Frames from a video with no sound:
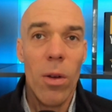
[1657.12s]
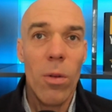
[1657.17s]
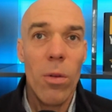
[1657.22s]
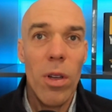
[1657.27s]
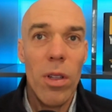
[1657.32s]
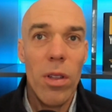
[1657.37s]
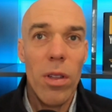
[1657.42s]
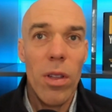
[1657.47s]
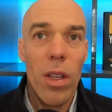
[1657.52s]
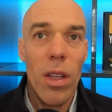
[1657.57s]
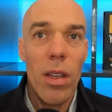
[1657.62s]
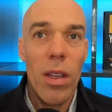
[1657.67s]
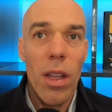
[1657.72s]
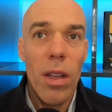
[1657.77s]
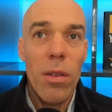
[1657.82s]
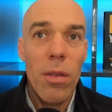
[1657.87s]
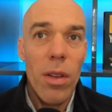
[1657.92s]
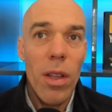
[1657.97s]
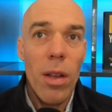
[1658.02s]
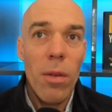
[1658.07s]
Well,
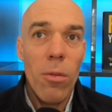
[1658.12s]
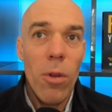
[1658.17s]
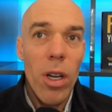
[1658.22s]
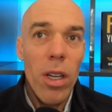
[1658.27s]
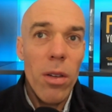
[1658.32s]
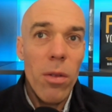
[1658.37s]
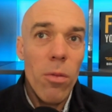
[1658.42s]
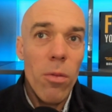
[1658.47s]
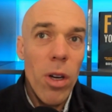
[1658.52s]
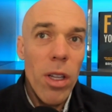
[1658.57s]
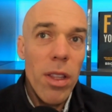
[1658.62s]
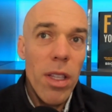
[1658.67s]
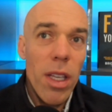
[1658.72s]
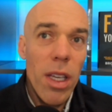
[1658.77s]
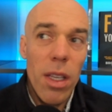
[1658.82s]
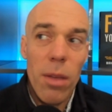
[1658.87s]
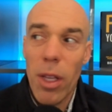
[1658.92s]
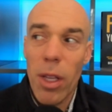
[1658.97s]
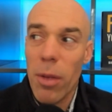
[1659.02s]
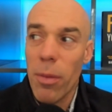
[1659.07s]
and one thing
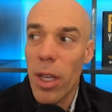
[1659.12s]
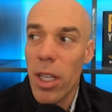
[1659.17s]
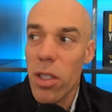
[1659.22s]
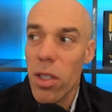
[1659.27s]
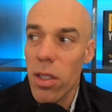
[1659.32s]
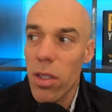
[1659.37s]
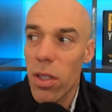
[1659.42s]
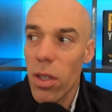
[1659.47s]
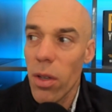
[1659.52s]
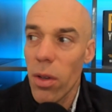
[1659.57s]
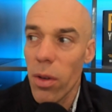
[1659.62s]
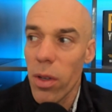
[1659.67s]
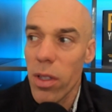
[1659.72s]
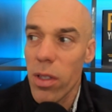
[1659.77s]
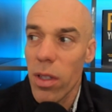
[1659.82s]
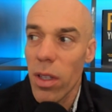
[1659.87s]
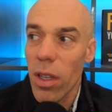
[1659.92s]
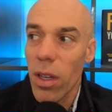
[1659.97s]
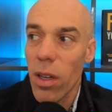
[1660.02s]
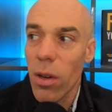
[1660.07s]
you mentioned too
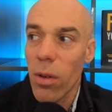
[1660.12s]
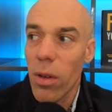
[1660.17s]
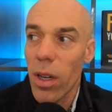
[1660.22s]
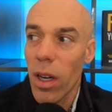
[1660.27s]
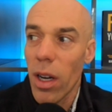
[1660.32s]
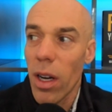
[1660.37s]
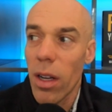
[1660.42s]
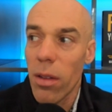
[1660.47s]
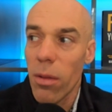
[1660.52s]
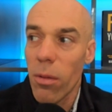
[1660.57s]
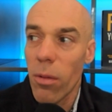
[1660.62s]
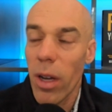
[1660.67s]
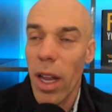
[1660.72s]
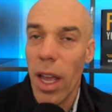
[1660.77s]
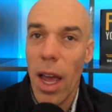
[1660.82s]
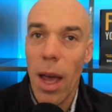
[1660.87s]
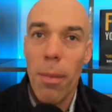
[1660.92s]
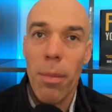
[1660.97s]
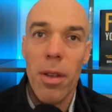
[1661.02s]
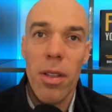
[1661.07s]
is, what
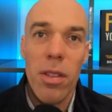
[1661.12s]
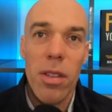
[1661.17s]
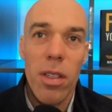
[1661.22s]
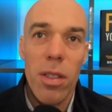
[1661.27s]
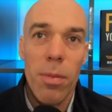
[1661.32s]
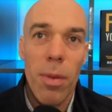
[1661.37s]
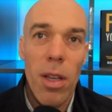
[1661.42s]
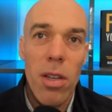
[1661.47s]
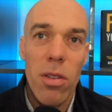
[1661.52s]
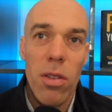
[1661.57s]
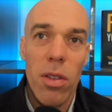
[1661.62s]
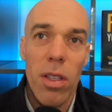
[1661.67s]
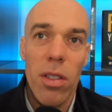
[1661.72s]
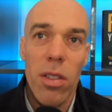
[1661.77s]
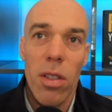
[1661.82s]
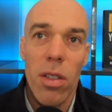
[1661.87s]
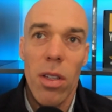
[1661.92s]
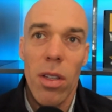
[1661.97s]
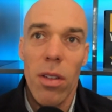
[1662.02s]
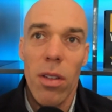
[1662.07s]
happens, especially
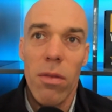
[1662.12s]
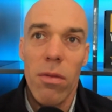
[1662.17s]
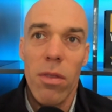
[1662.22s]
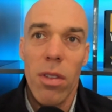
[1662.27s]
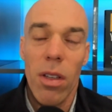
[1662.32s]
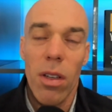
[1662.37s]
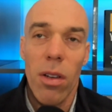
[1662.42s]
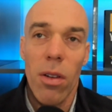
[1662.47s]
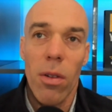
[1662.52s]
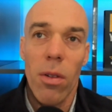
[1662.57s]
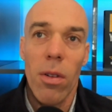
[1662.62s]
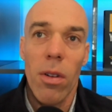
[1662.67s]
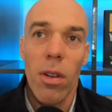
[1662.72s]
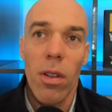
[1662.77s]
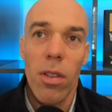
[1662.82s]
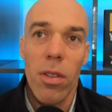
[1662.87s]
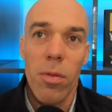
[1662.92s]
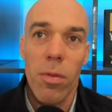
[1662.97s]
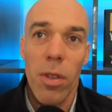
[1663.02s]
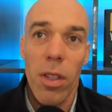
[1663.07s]
to
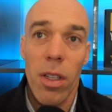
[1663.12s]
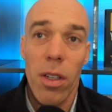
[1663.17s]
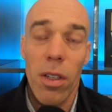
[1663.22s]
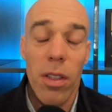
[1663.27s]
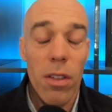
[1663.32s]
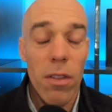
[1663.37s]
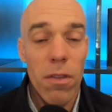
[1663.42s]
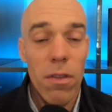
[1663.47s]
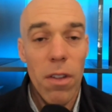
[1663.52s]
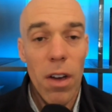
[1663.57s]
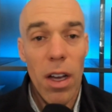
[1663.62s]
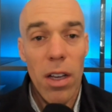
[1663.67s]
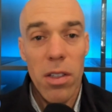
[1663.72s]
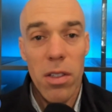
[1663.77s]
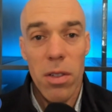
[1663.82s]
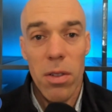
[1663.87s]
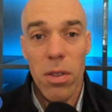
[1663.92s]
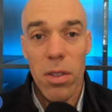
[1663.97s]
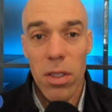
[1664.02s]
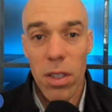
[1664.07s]
girls when they're in the
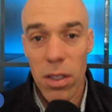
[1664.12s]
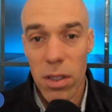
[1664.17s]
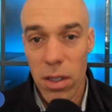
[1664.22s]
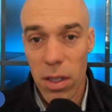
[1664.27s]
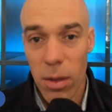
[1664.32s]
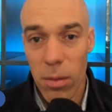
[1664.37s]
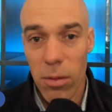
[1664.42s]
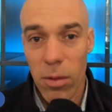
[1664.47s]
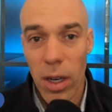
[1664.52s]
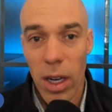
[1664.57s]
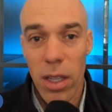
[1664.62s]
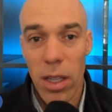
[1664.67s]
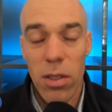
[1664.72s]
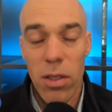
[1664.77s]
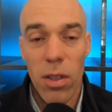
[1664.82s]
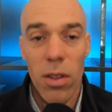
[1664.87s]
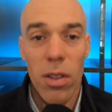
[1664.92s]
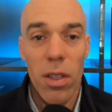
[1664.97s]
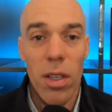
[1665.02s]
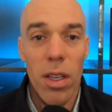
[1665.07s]
foster system, right? So
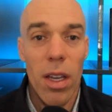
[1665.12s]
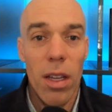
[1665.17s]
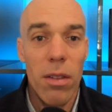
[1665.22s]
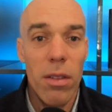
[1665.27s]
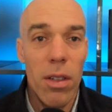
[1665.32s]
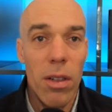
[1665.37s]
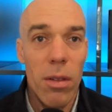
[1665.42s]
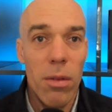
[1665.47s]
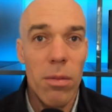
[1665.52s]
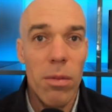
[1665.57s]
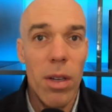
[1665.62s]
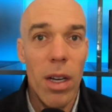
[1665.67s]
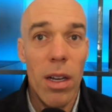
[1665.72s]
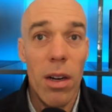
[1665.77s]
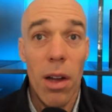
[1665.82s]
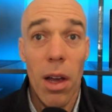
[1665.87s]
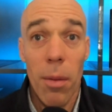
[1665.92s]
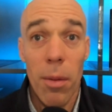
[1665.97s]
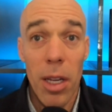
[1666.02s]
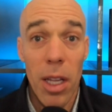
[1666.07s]
that you got, I don't know
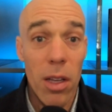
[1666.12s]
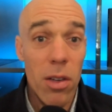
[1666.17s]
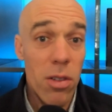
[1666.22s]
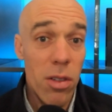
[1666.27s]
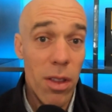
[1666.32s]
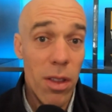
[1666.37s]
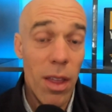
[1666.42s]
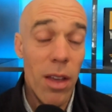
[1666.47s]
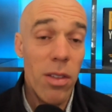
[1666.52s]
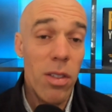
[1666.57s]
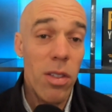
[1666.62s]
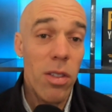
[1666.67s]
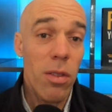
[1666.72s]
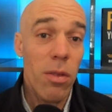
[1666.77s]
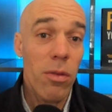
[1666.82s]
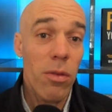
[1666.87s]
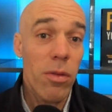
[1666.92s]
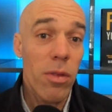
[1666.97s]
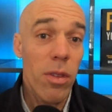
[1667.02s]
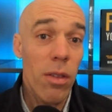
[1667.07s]
how many hundreds of thousands of
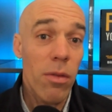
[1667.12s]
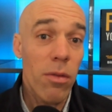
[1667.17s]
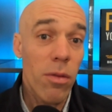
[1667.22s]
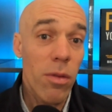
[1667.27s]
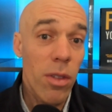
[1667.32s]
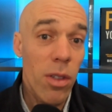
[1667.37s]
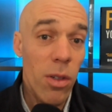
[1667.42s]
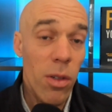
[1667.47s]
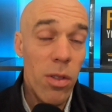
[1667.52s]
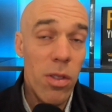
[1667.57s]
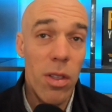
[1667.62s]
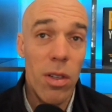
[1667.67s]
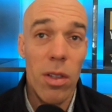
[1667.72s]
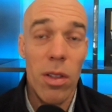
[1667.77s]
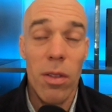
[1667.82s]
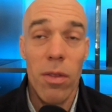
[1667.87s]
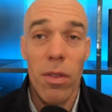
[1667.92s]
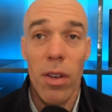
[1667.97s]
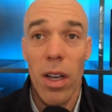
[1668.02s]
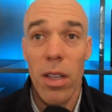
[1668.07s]
girls that are in
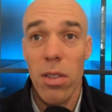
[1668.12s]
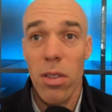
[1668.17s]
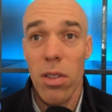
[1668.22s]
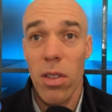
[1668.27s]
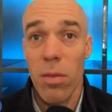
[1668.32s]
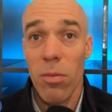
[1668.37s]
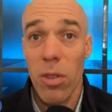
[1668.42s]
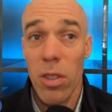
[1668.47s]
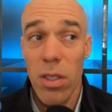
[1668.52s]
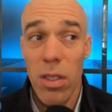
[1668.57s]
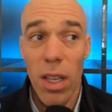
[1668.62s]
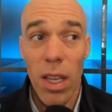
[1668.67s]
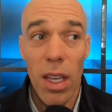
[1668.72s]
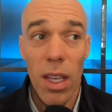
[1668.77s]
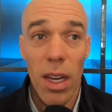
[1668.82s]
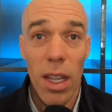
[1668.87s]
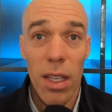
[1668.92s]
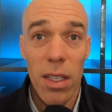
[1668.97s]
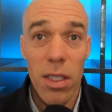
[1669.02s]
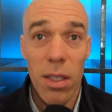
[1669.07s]
the foster system. Once they
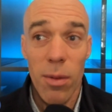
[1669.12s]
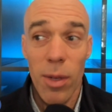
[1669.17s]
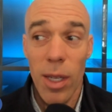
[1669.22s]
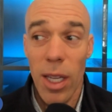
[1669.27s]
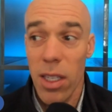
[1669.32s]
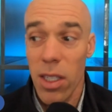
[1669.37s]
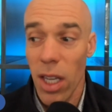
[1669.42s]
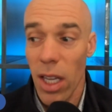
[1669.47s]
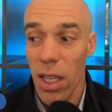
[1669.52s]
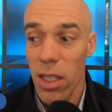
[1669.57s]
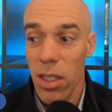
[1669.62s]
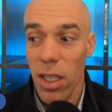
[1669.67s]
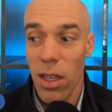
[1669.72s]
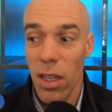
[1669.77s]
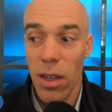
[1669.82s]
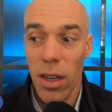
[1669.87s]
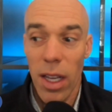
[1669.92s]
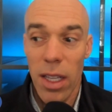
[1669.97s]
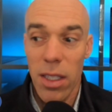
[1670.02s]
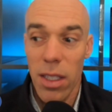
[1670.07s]
get to age 18 or
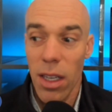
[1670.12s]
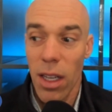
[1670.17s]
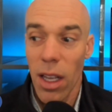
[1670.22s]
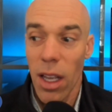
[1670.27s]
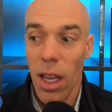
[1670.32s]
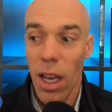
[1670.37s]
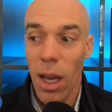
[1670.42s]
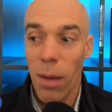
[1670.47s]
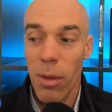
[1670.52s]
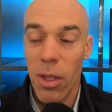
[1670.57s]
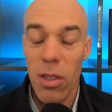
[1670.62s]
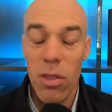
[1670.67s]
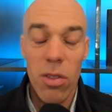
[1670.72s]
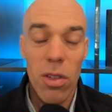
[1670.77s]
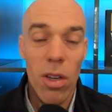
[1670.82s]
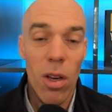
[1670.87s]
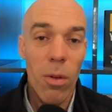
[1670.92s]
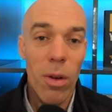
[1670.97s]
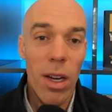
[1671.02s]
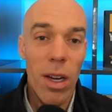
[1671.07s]
19, I mean, there's
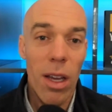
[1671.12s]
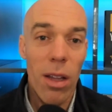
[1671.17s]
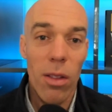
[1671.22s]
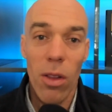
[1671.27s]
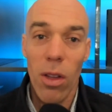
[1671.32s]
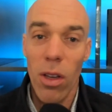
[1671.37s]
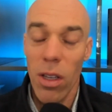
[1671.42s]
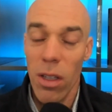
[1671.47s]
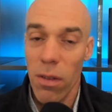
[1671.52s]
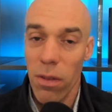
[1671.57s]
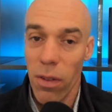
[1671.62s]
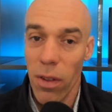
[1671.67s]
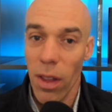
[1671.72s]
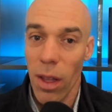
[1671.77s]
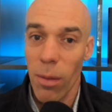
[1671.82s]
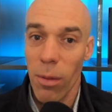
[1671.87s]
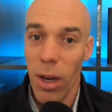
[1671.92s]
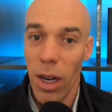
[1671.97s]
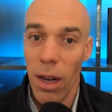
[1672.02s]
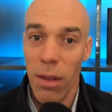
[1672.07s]
no one out looking for them,
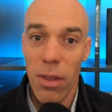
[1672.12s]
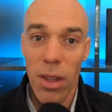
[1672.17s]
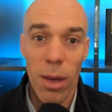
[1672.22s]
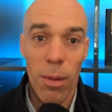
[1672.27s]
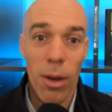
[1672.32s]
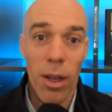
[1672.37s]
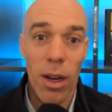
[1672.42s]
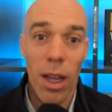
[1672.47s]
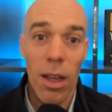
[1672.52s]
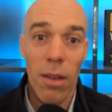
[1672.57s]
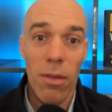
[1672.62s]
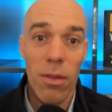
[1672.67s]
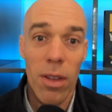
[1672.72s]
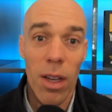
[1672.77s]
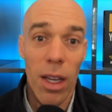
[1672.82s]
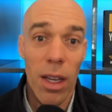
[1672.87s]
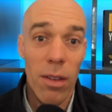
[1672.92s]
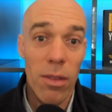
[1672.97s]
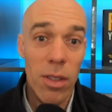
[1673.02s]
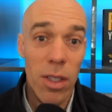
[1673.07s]
right? I think about, I
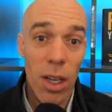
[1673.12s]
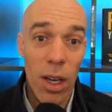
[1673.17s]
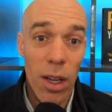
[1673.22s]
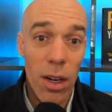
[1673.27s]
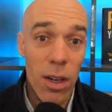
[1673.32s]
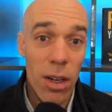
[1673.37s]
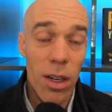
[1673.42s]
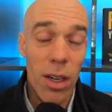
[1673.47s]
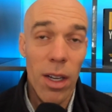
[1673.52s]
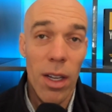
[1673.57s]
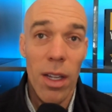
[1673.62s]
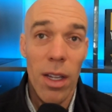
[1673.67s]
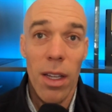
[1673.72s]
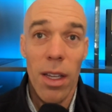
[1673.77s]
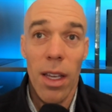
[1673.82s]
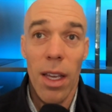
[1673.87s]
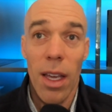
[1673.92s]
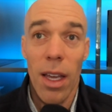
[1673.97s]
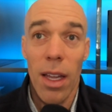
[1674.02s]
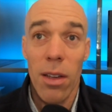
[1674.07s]
have a daughter,
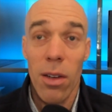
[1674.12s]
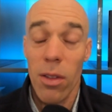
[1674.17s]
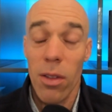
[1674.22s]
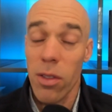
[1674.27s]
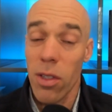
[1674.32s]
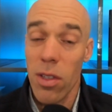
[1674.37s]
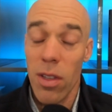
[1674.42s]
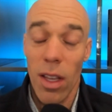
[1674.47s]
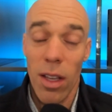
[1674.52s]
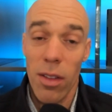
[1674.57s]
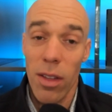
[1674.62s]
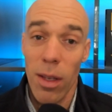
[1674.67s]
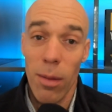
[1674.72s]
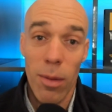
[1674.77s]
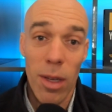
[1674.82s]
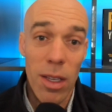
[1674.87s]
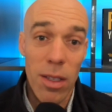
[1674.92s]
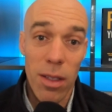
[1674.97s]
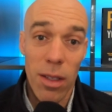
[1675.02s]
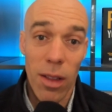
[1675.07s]
and, just like Liam
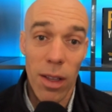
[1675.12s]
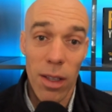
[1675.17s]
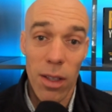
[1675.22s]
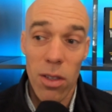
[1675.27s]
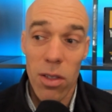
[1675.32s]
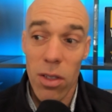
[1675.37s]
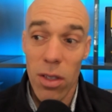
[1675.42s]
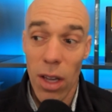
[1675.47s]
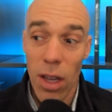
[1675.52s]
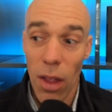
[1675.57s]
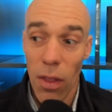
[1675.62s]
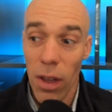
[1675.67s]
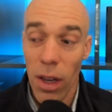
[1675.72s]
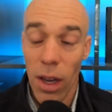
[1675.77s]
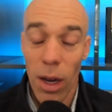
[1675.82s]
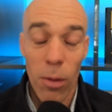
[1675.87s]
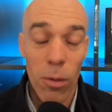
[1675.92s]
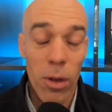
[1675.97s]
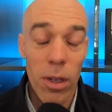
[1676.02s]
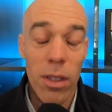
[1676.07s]
Neeson, like there's nothing I
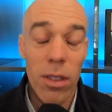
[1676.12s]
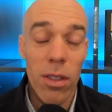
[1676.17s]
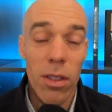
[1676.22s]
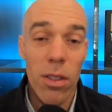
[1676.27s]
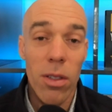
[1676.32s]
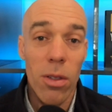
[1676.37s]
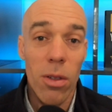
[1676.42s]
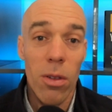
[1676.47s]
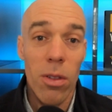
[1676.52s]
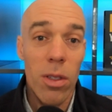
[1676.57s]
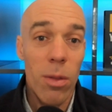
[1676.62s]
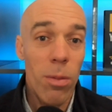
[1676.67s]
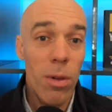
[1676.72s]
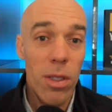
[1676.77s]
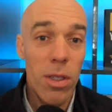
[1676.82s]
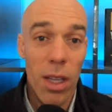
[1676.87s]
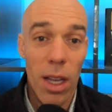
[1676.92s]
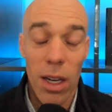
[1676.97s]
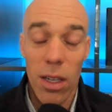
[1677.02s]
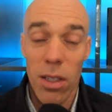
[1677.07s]
wouldn't do to
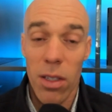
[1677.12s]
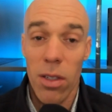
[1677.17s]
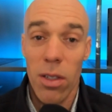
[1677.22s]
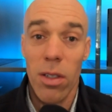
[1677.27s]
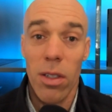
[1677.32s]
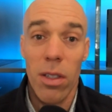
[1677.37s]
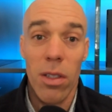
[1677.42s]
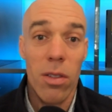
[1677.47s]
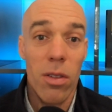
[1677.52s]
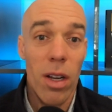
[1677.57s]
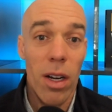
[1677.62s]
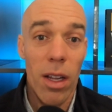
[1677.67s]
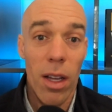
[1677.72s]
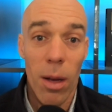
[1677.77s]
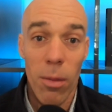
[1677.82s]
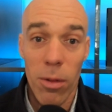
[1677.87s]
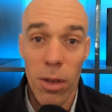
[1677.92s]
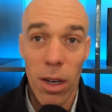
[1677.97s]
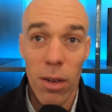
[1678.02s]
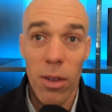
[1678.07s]
protect her, to try to
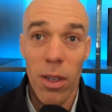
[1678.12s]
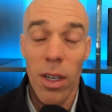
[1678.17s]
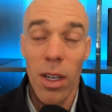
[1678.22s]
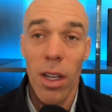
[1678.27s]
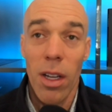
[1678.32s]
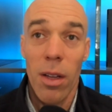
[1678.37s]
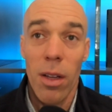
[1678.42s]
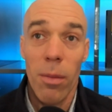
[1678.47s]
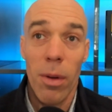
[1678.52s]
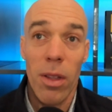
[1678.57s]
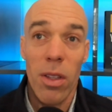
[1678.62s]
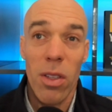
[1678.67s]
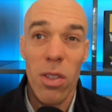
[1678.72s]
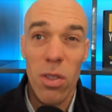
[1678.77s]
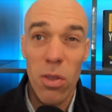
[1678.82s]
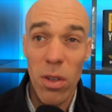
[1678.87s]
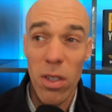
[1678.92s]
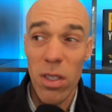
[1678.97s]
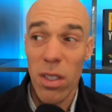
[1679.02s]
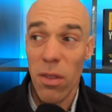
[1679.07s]
help, whatever. But the
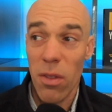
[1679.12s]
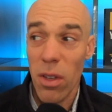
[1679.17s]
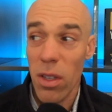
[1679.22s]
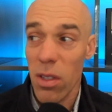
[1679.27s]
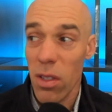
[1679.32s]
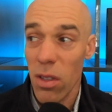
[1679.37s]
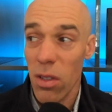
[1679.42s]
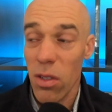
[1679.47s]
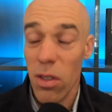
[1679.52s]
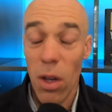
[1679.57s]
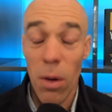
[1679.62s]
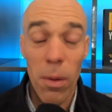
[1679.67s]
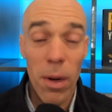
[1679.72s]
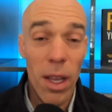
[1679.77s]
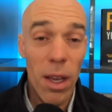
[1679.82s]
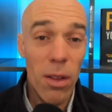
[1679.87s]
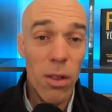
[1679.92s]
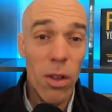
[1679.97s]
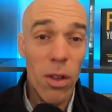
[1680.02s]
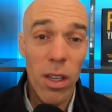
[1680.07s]
stories I've heard is there's nobody
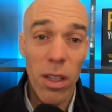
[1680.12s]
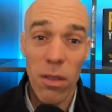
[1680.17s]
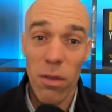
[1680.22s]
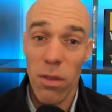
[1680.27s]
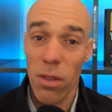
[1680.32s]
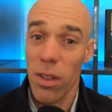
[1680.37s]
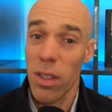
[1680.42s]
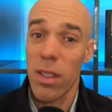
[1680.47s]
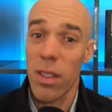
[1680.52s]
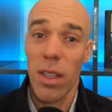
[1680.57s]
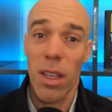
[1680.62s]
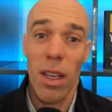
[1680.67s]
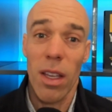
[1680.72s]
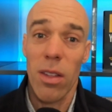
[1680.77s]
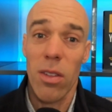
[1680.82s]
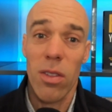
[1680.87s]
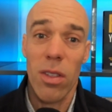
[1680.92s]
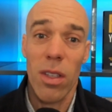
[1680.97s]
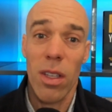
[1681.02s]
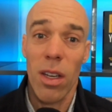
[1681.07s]
out looking for these
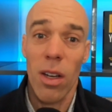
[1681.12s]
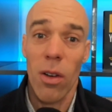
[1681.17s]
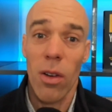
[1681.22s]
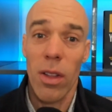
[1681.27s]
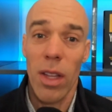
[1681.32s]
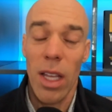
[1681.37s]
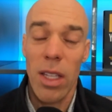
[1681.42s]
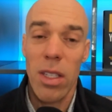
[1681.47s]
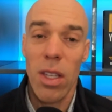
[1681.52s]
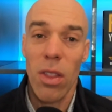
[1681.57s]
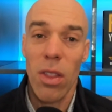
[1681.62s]
kids, and that's the